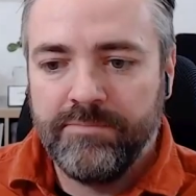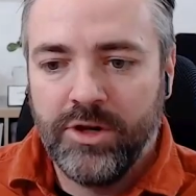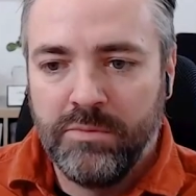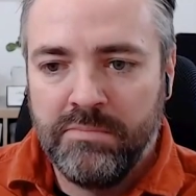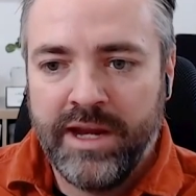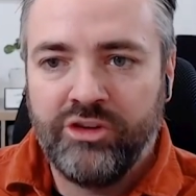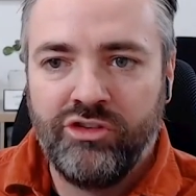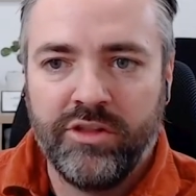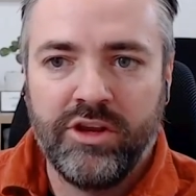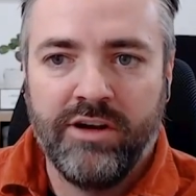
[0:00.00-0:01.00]
make
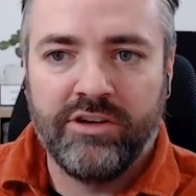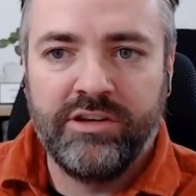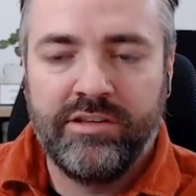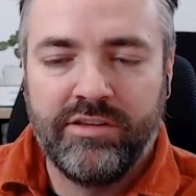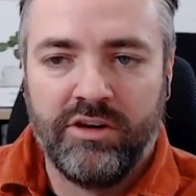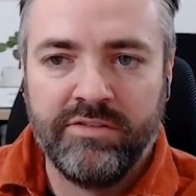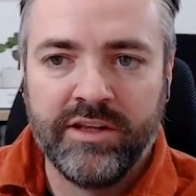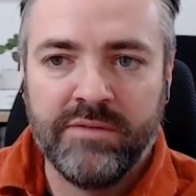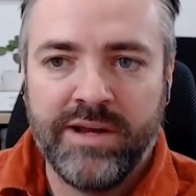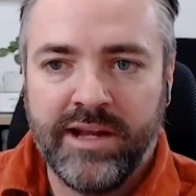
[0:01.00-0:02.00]
sure that you're actually solving
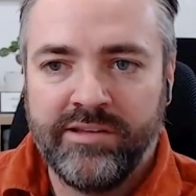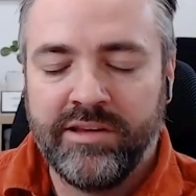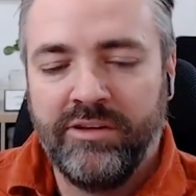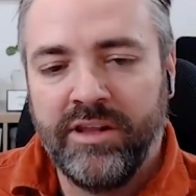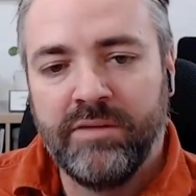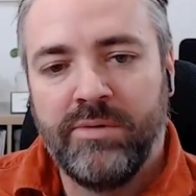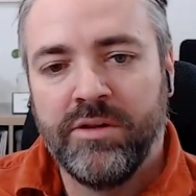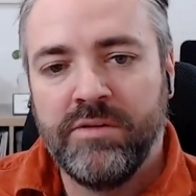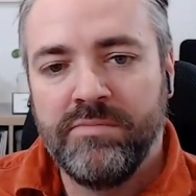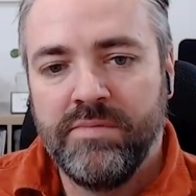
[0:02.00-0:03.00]
them and executing upon
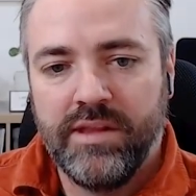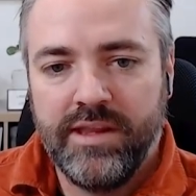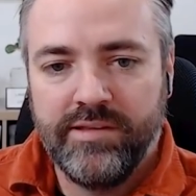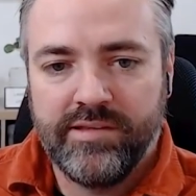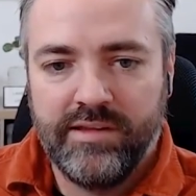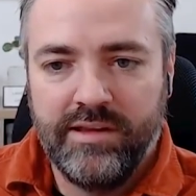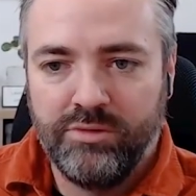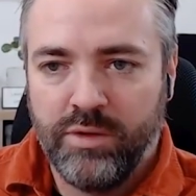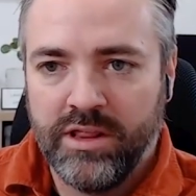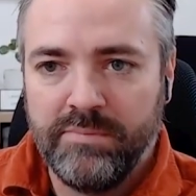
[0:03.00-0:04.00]
them is
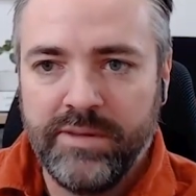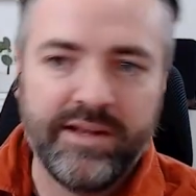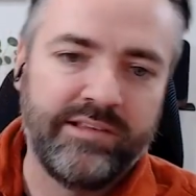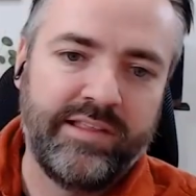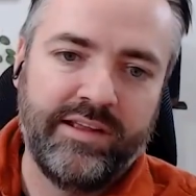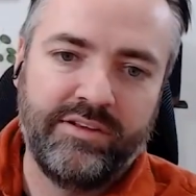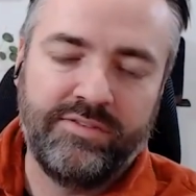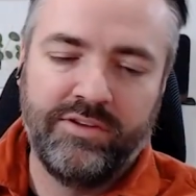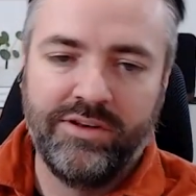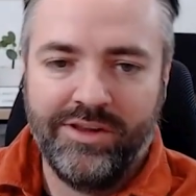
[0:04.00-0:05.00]
one of the biggest things
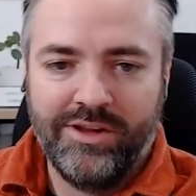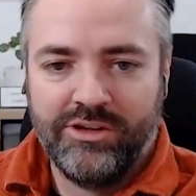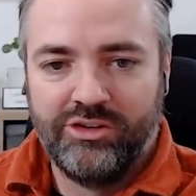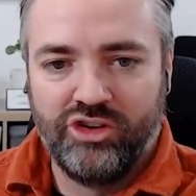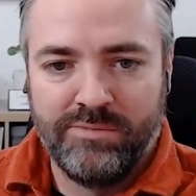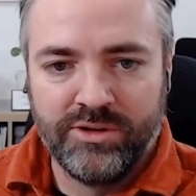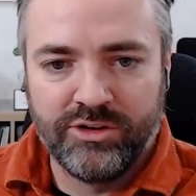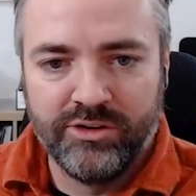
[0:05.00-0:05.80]
for job and career